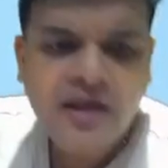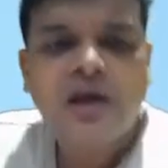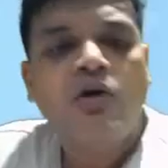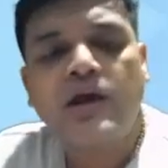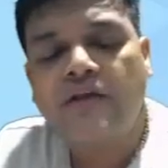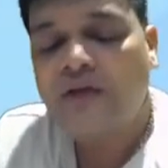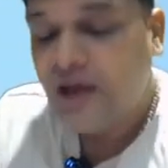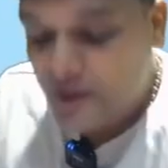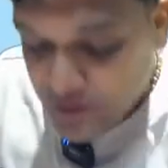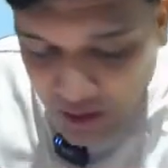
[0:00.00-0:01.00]
Okay,
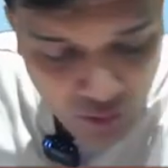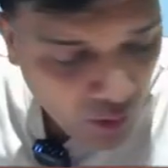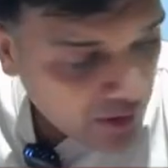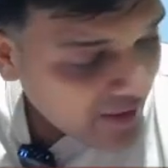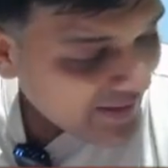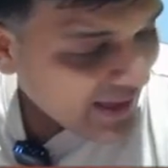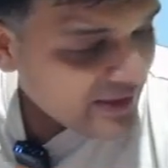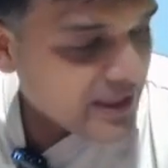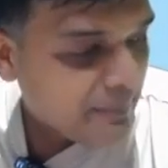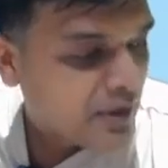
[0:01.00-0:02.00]
now the
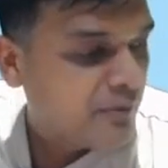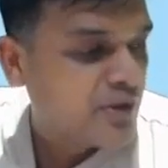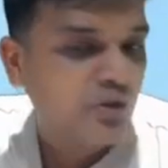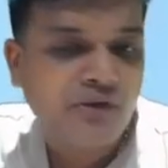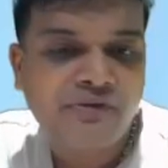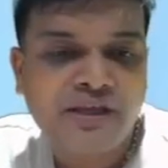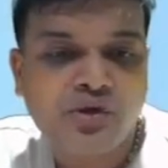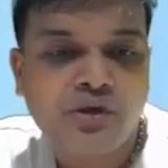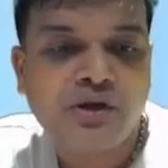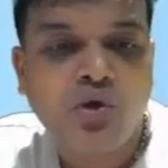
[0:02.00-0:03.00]
second chapter which we
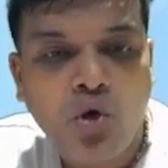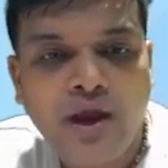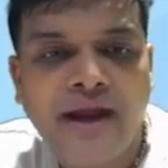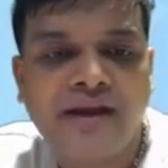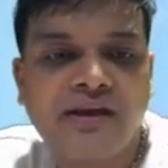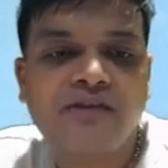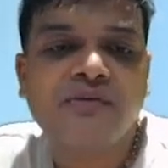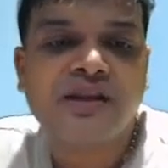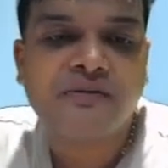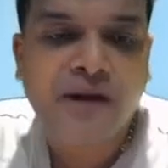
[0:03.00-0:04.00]
should go ahead is
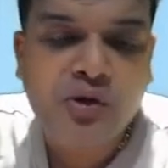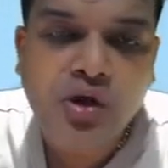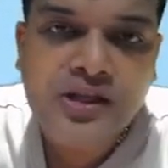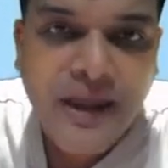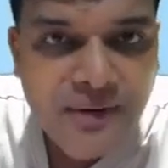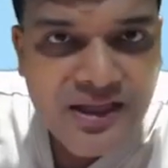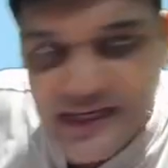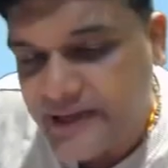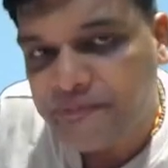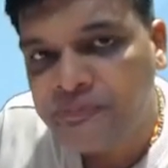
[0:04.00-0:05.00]
with respect to your chapter
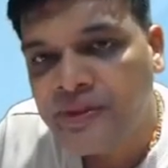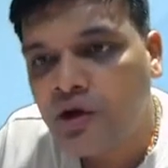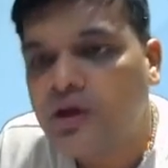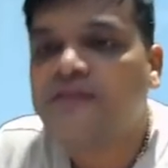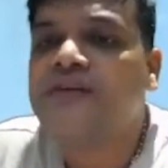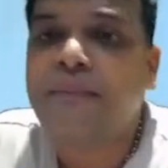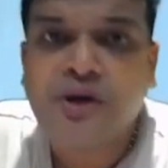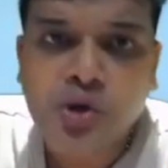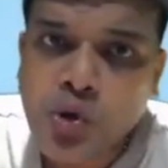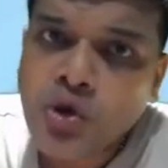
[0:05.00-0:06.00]
3. Okay, so
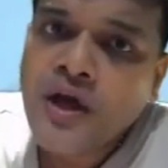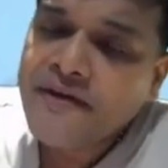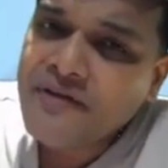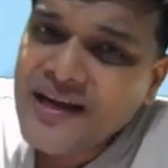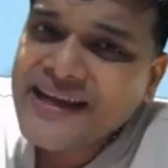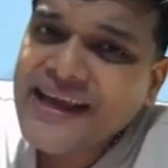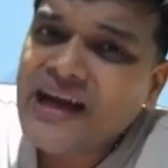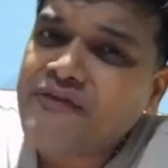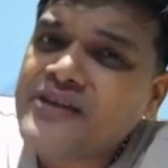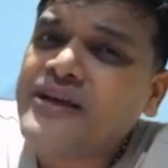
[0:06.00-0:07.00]
chapter 2 will take
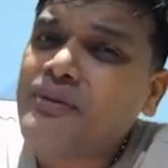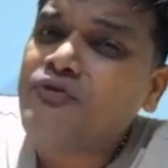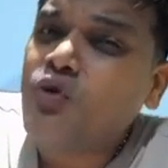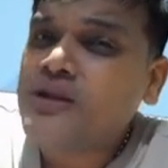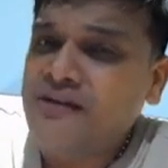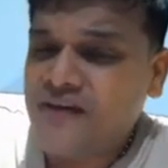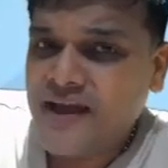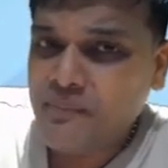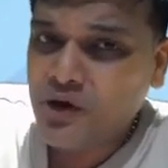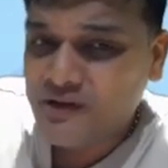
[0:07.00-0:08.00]
after chapter 4 and
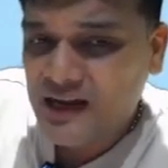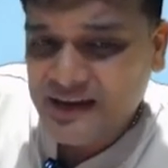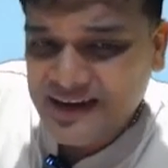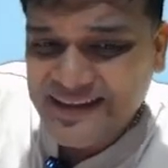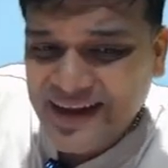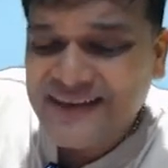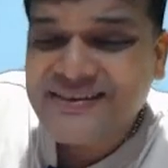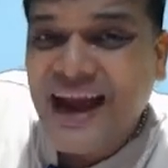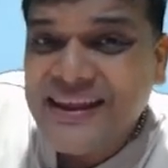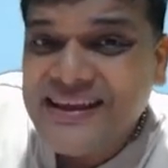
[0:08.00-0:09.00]
5, because let's decide a
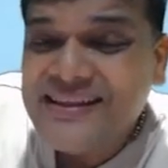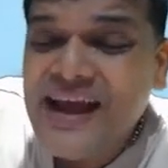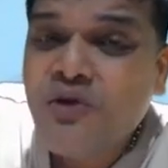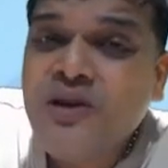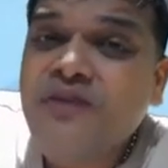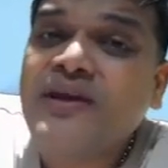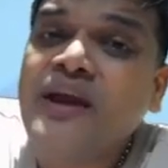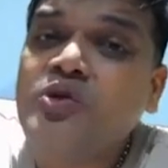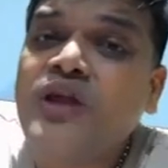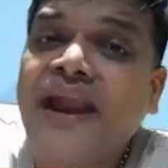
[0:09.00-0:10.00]
strategy, then only we
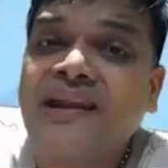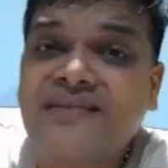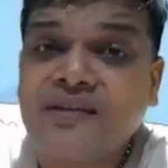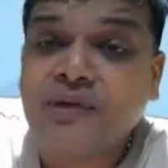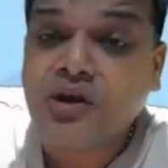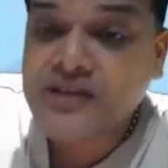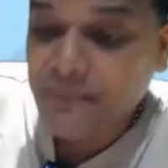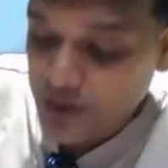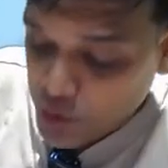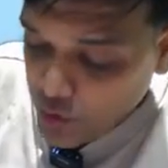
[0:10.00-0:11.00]
can do the analysis, because
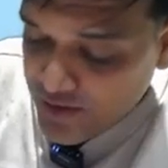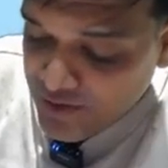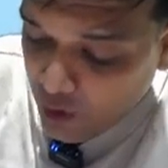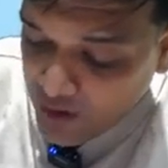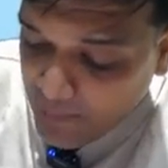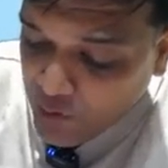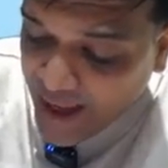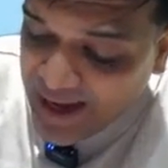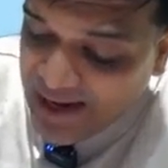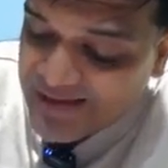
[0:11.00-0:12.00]
chapter 2 is all about
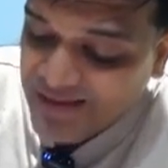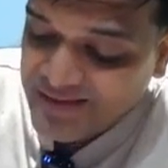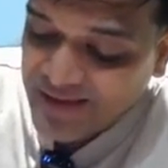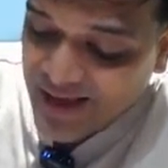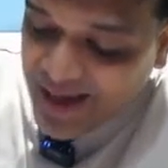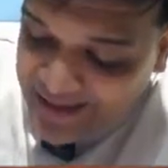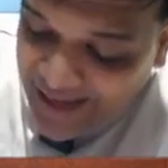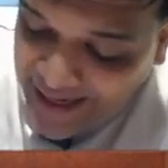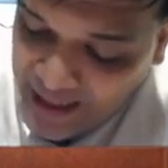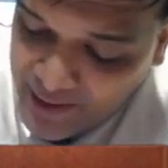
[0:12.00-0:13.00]
analysis,
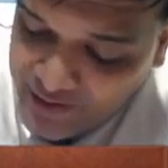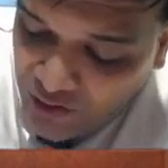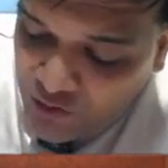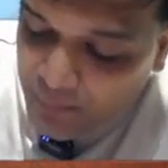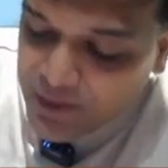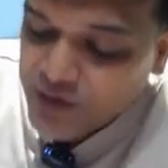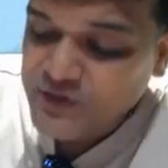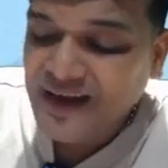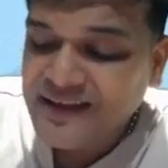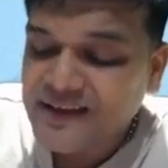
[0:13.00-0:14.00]
dynamics of competitive
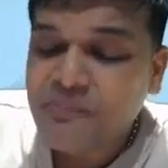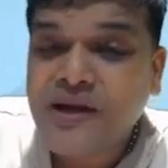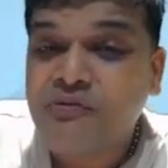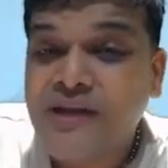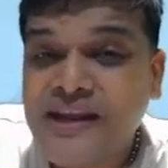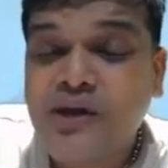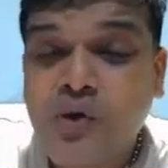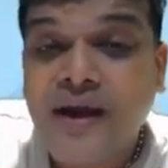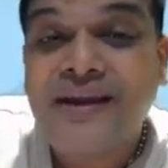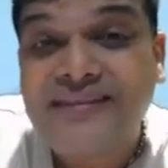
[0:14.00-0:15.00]
strategy, but we need
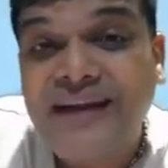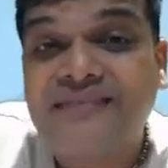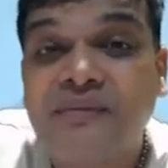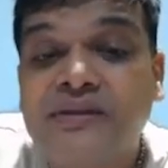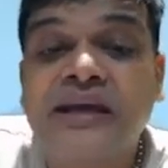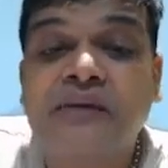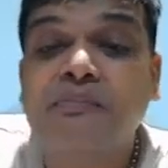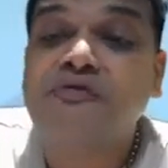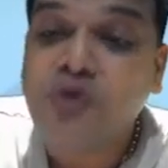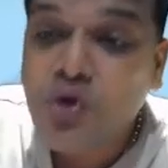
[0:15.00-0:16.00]
to understand something
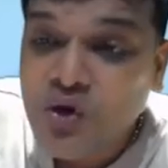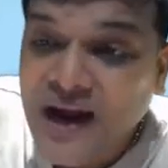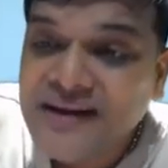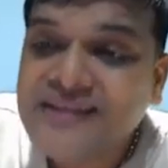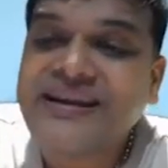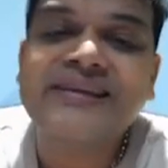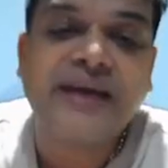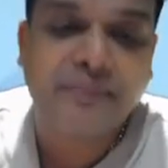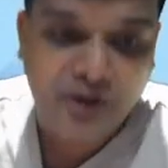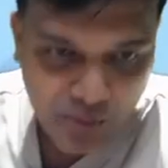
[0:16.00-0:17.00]
before understanding
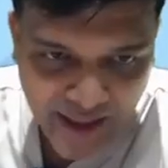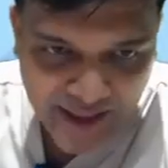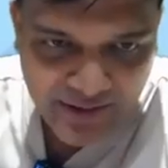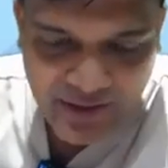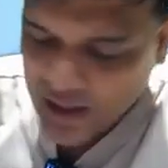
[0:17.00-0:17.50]
chapter 2, Malik.